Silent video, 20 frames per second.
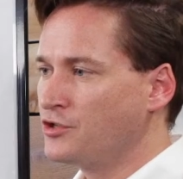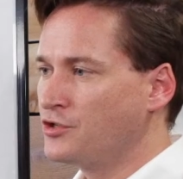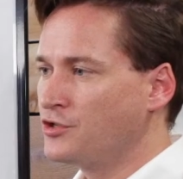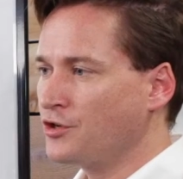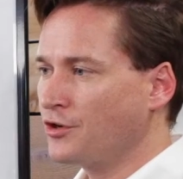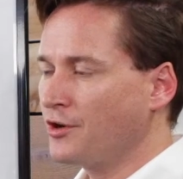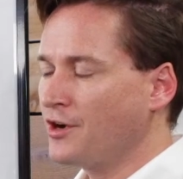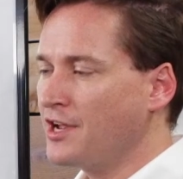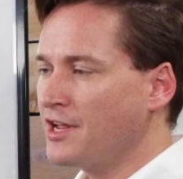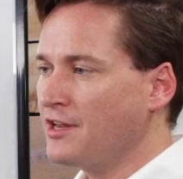
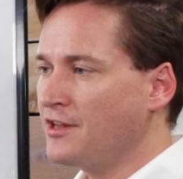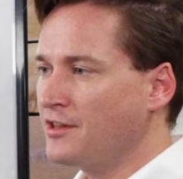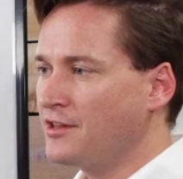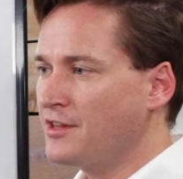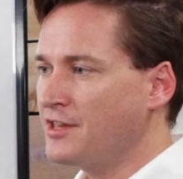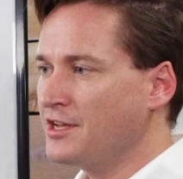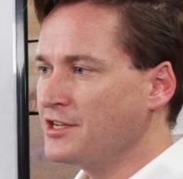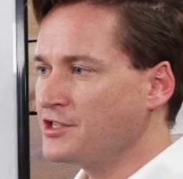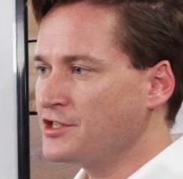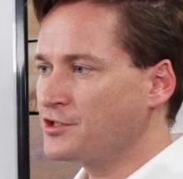during
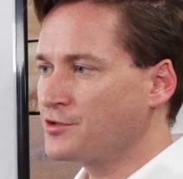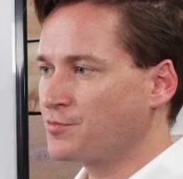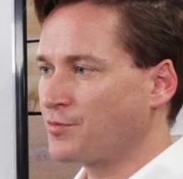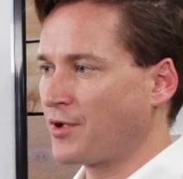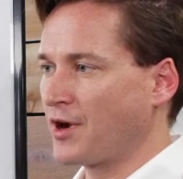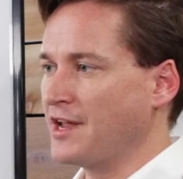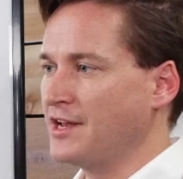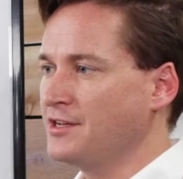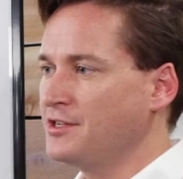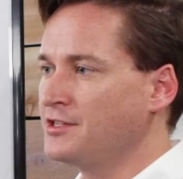this
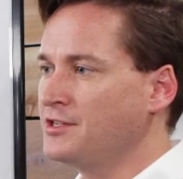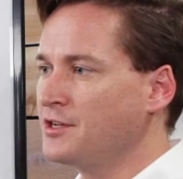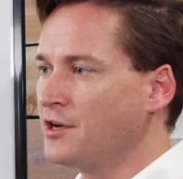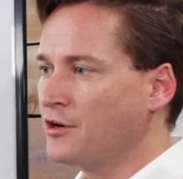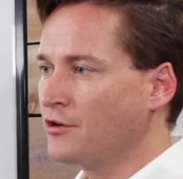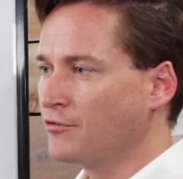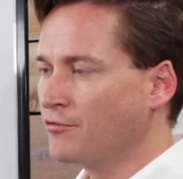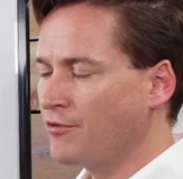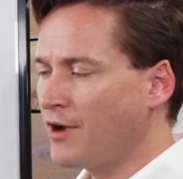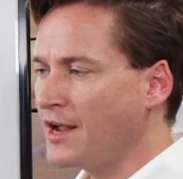sprint,
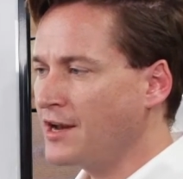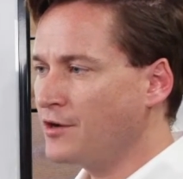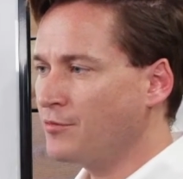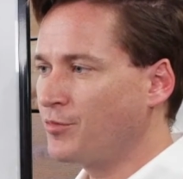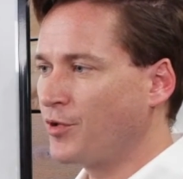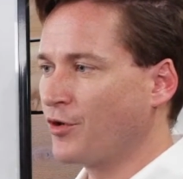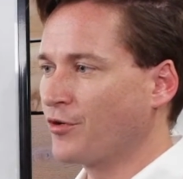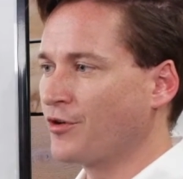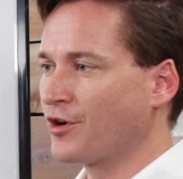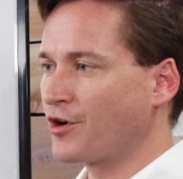write a
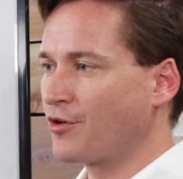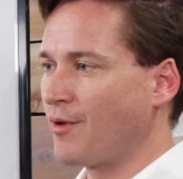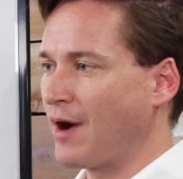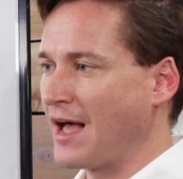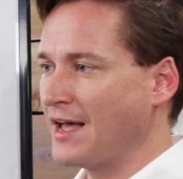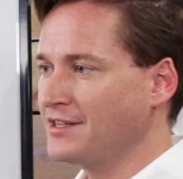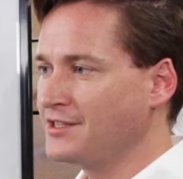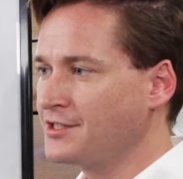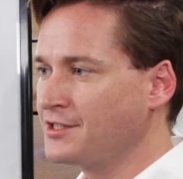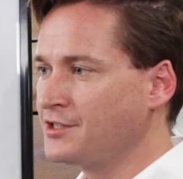pull
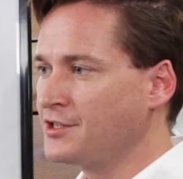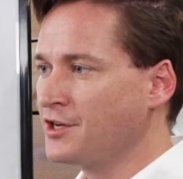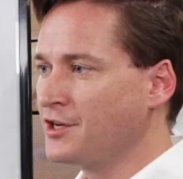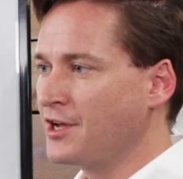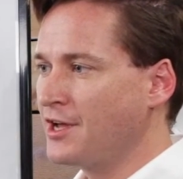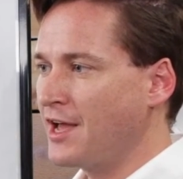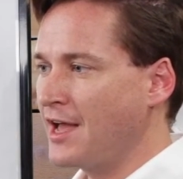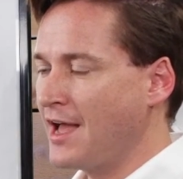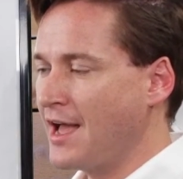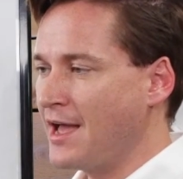request
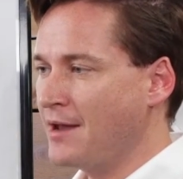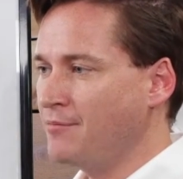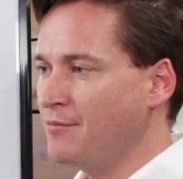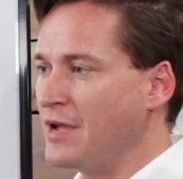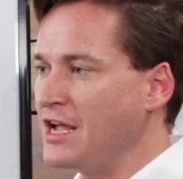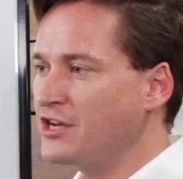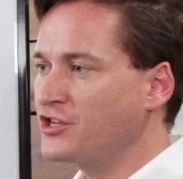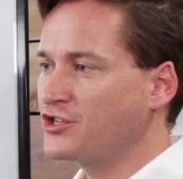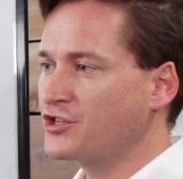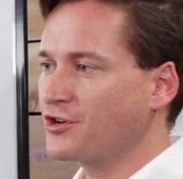and
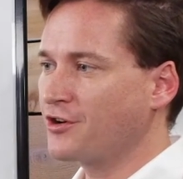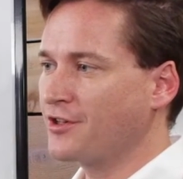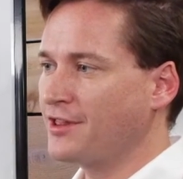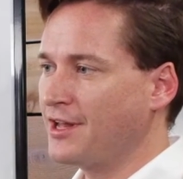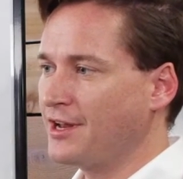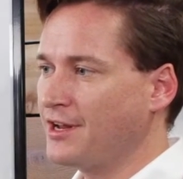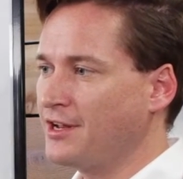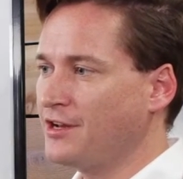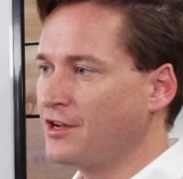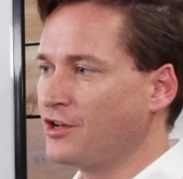make sure
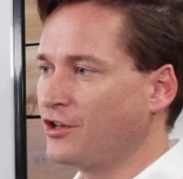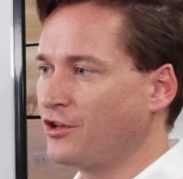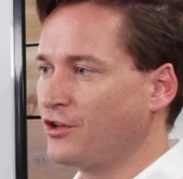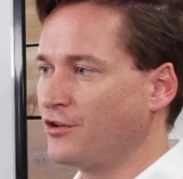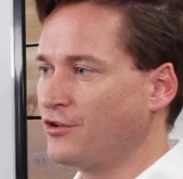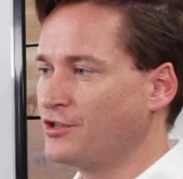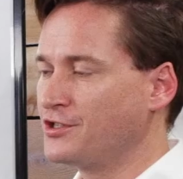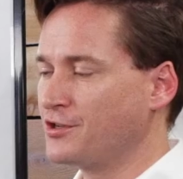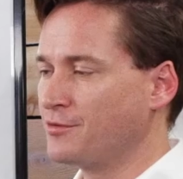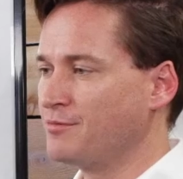that it
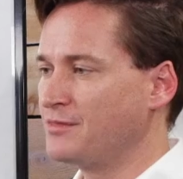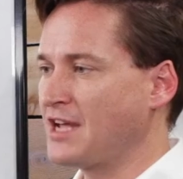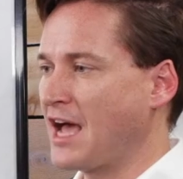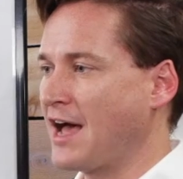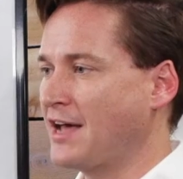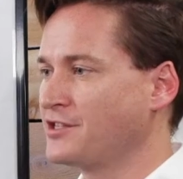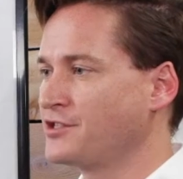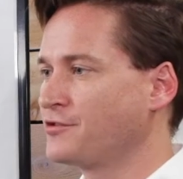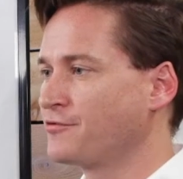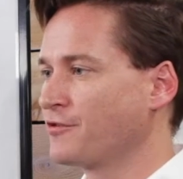includes some
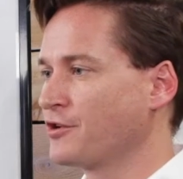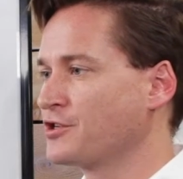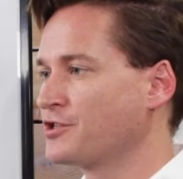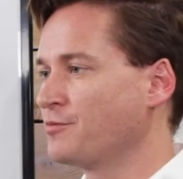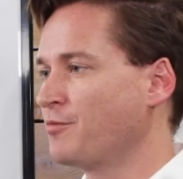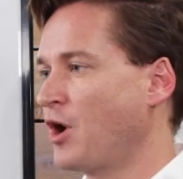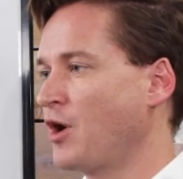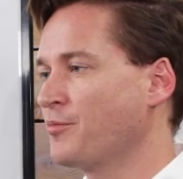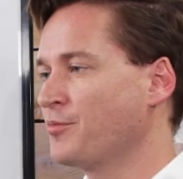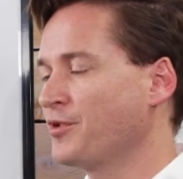tests for
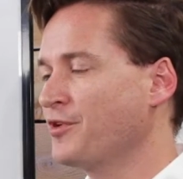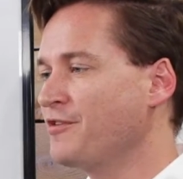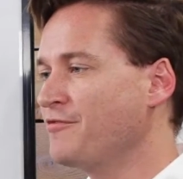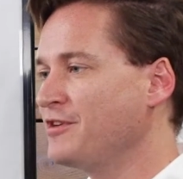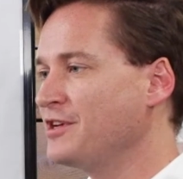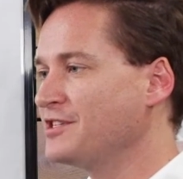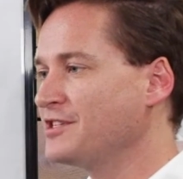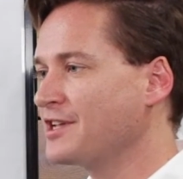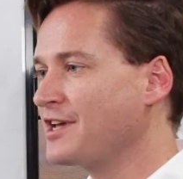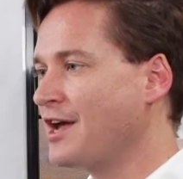some
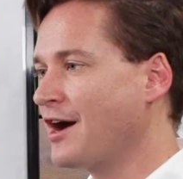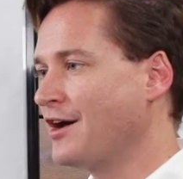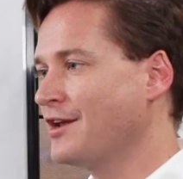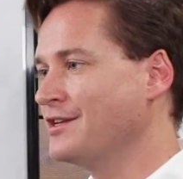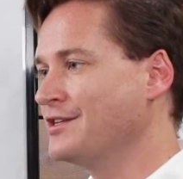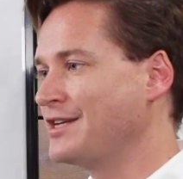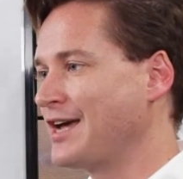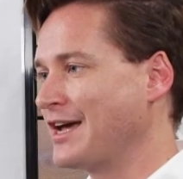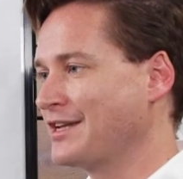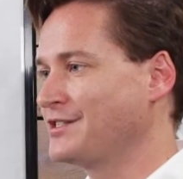previously
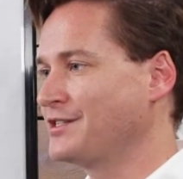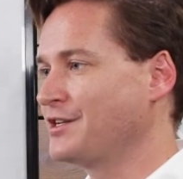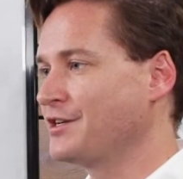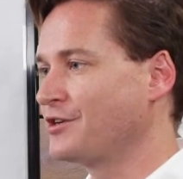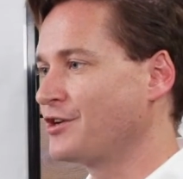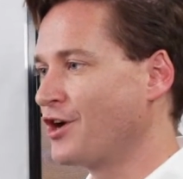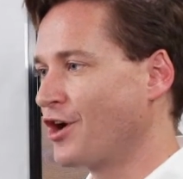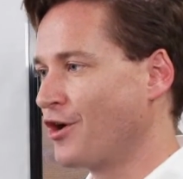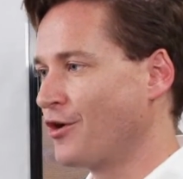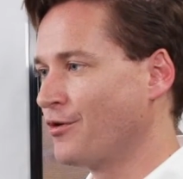
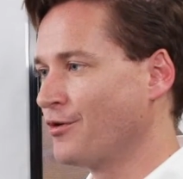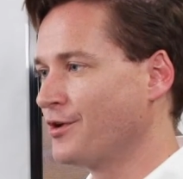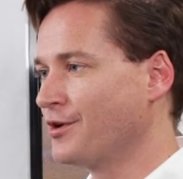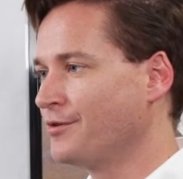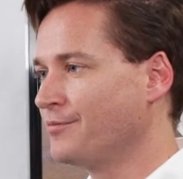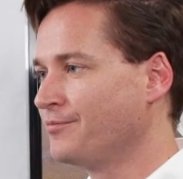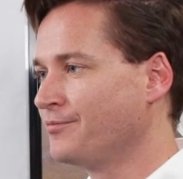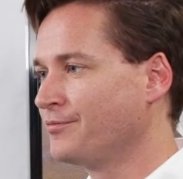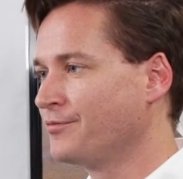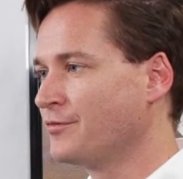untested code.
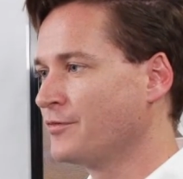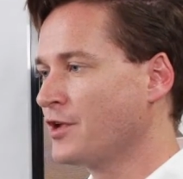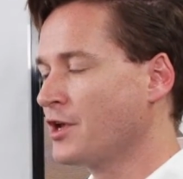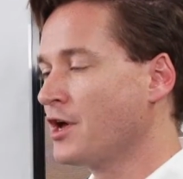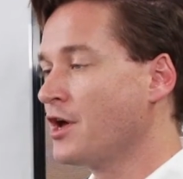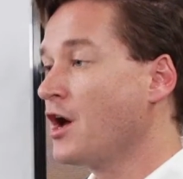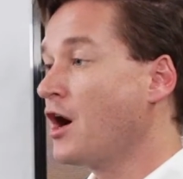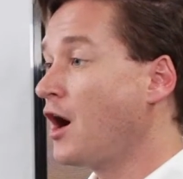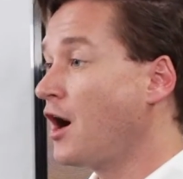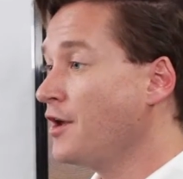
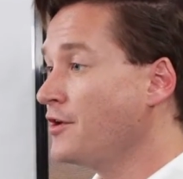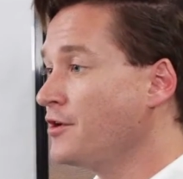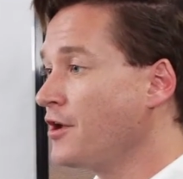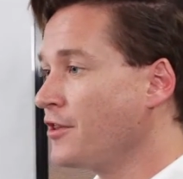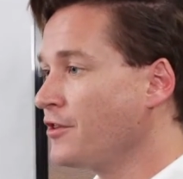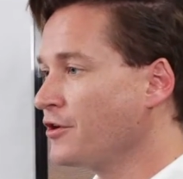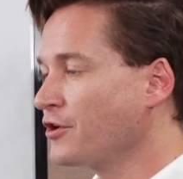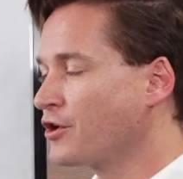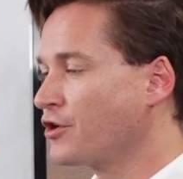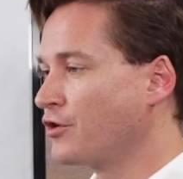
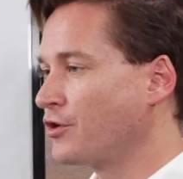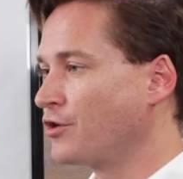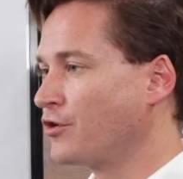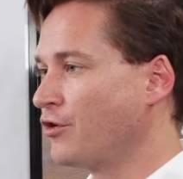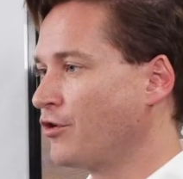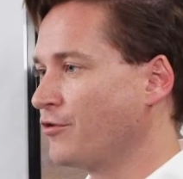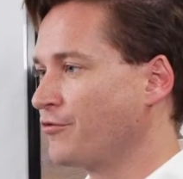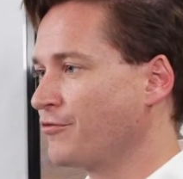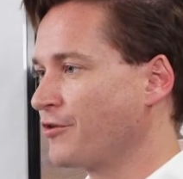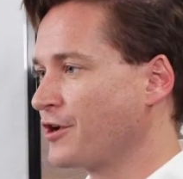Another good
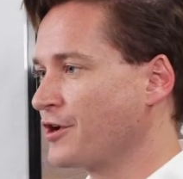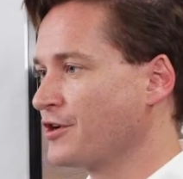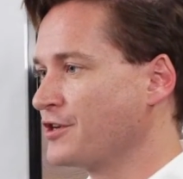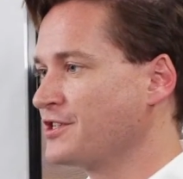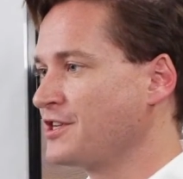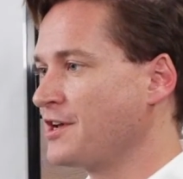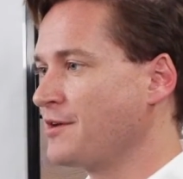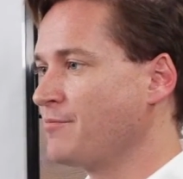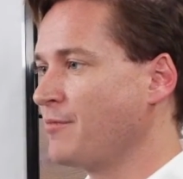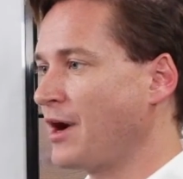goal for your
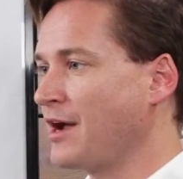team